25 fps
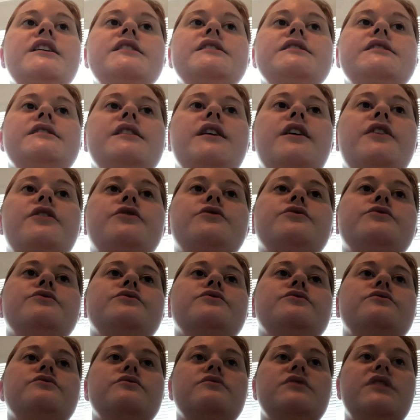So
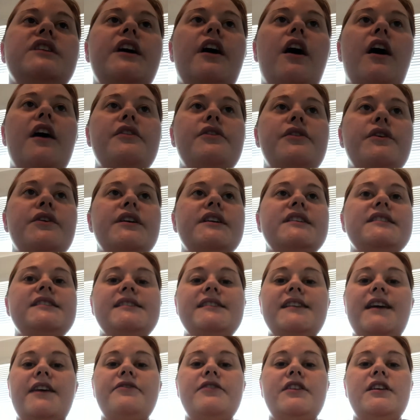the author is
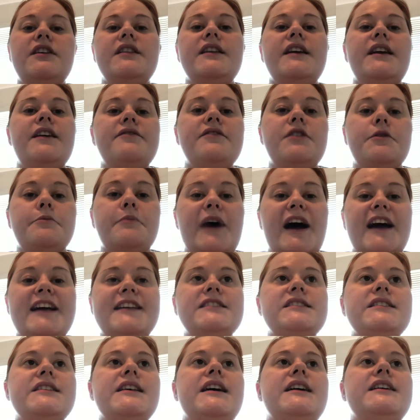definitely of the
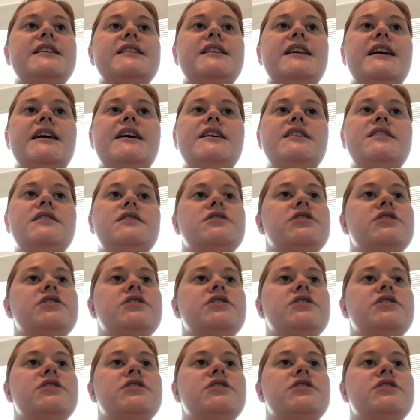mindset that